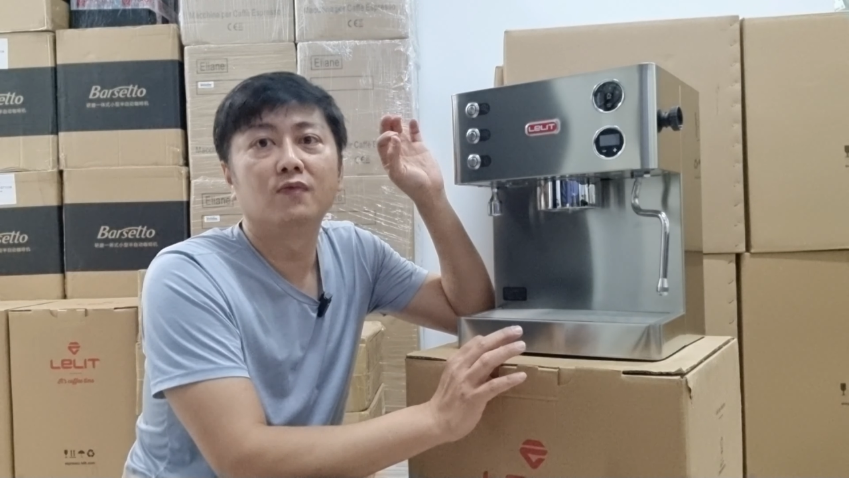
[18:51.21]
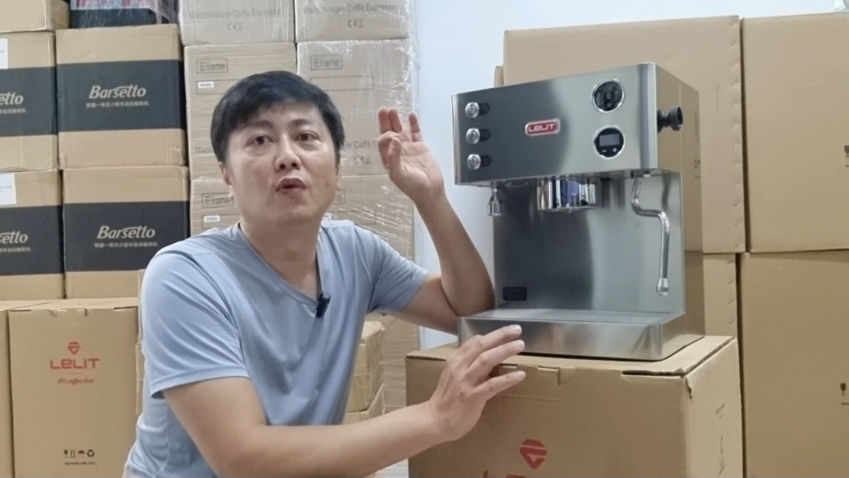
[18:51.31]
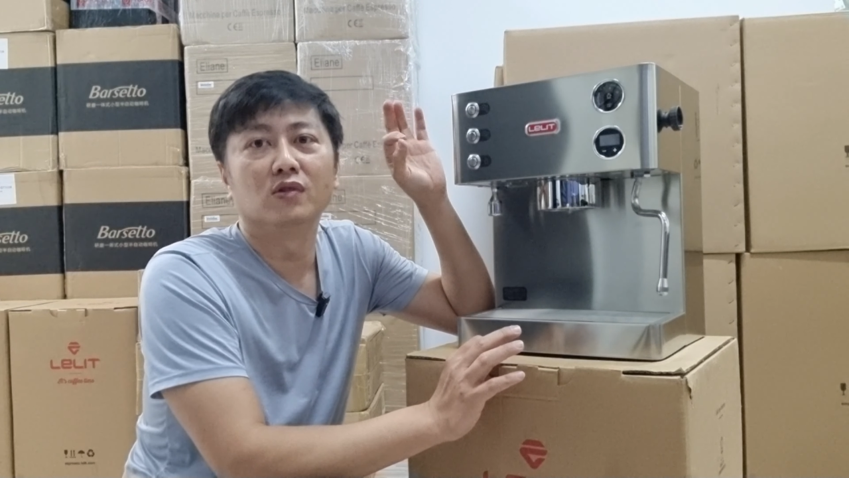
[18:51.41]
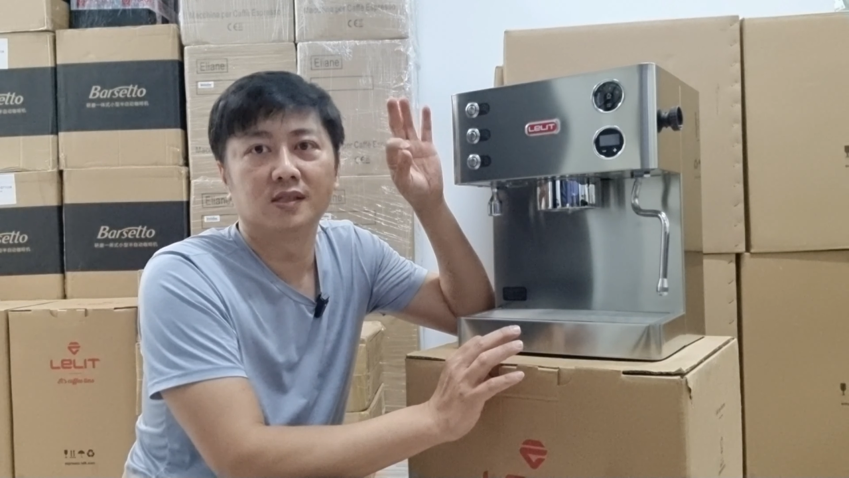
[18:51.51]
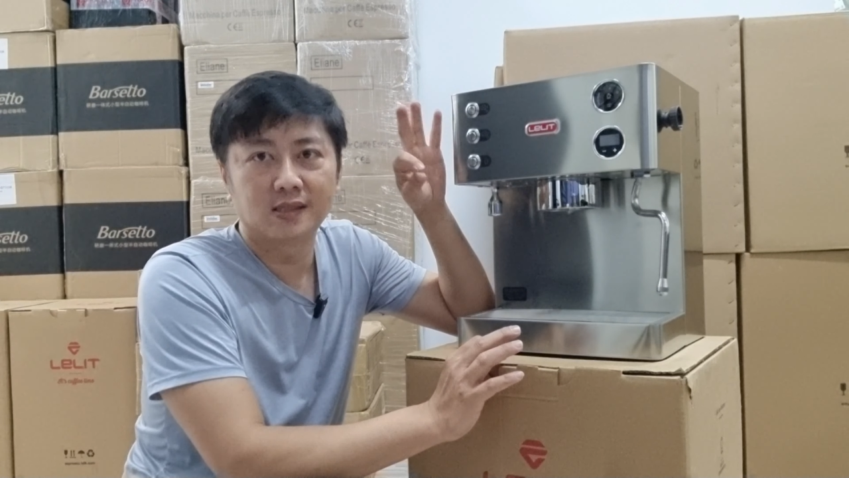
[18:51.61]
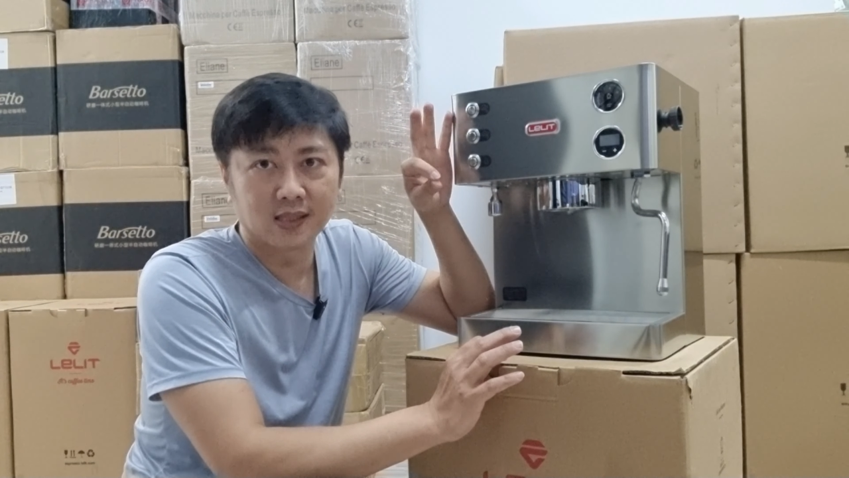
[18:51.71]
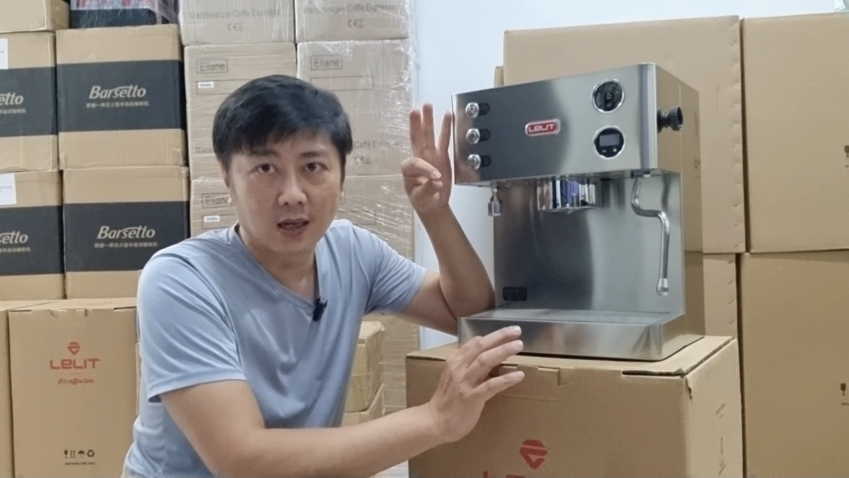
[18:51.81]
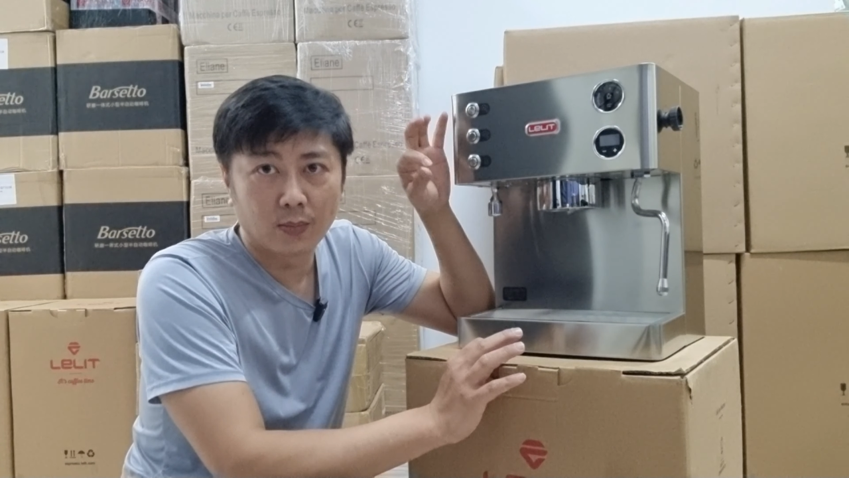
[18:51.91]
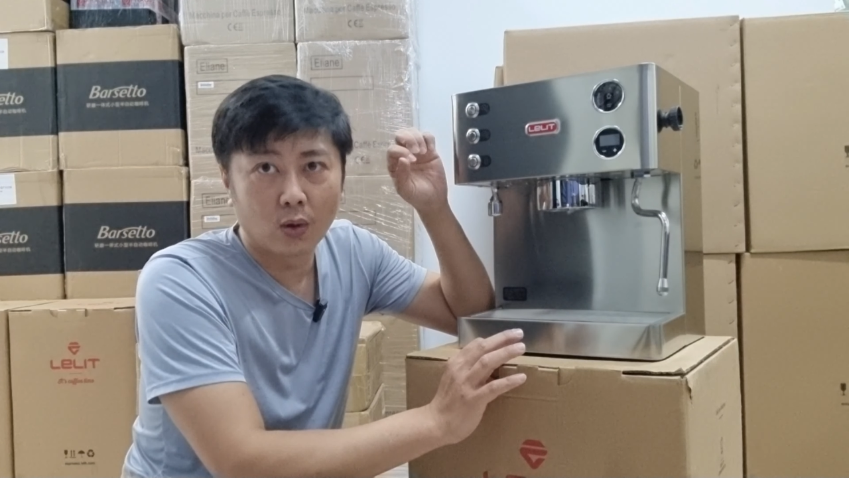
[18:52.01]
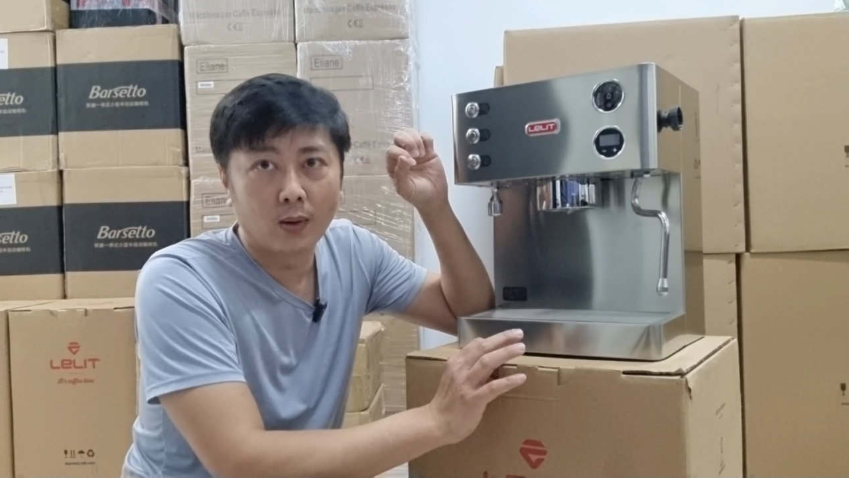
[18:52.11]
for
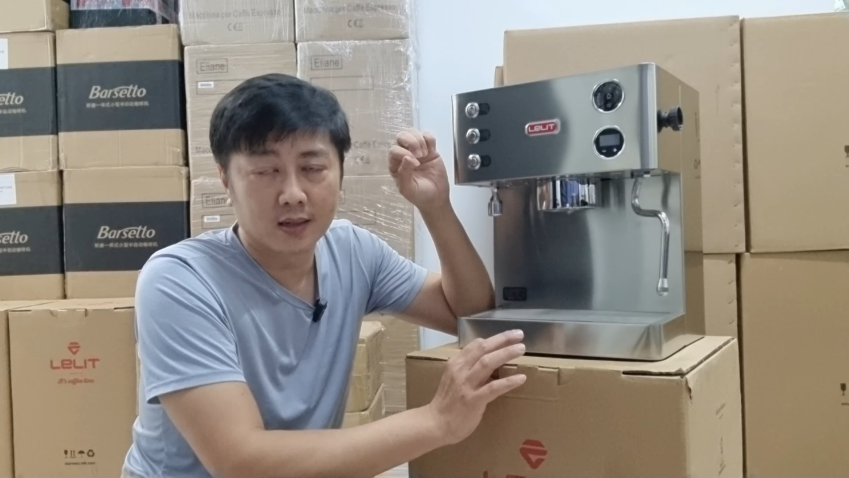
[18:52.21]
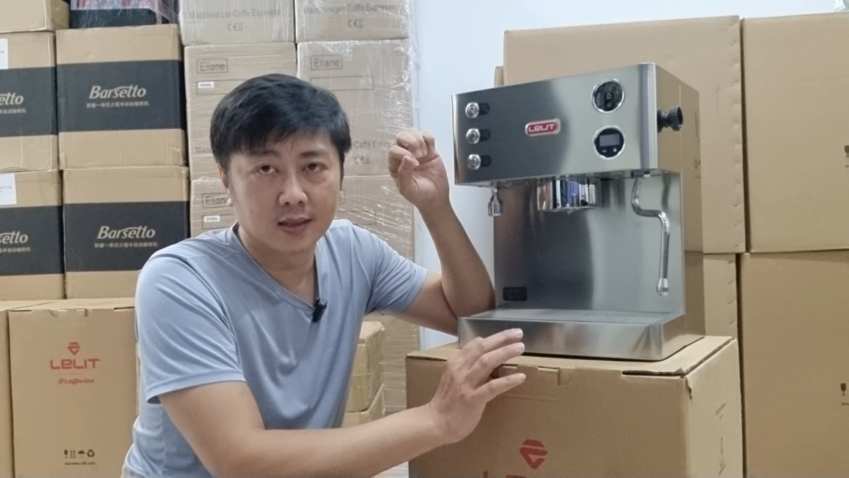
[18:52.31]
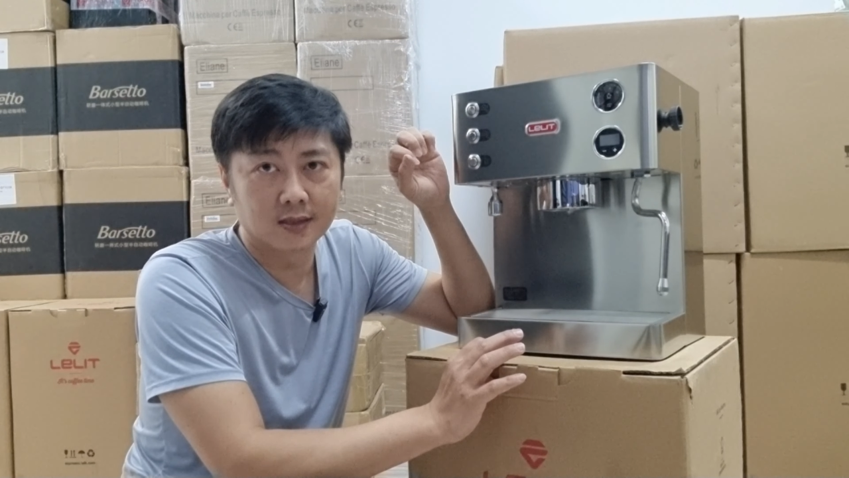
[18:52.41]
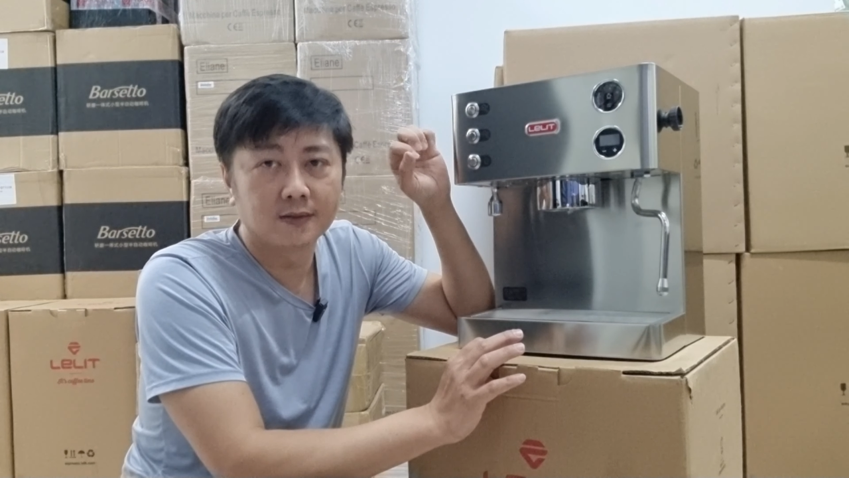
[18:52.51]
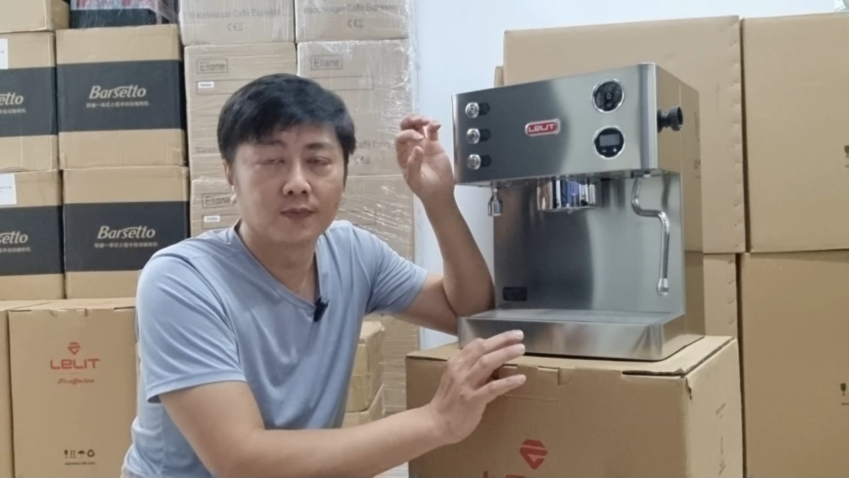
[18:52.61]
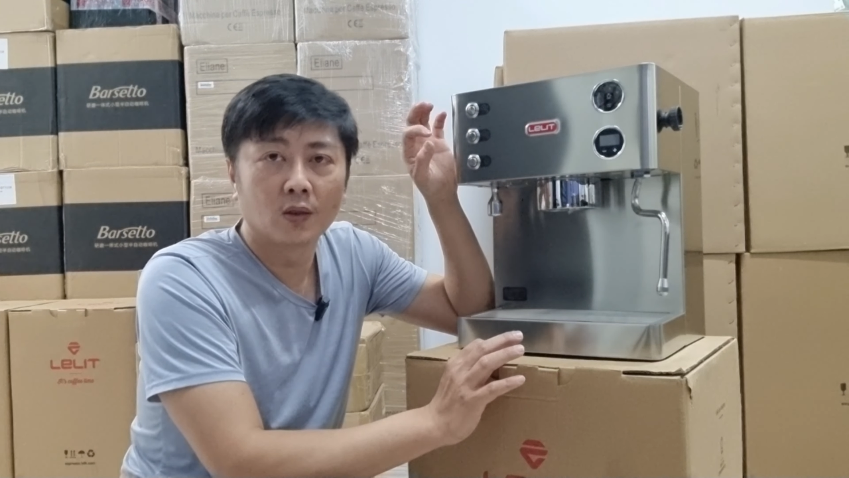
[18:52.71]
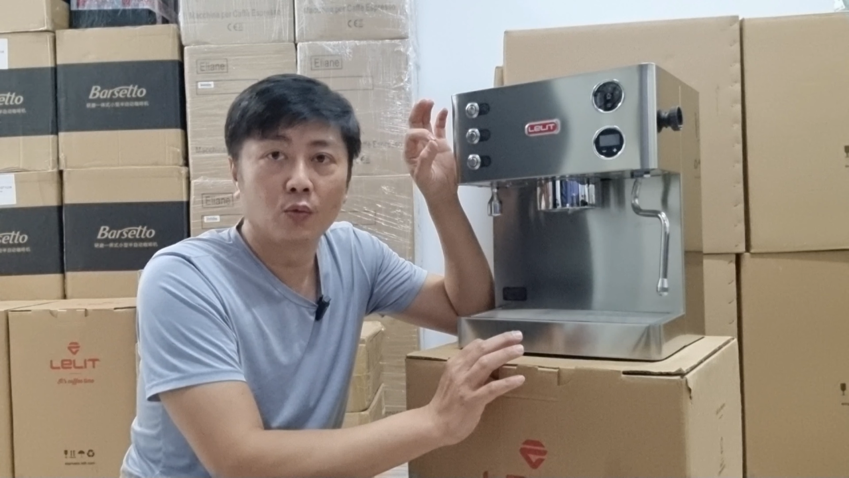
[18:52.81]
Singapore market,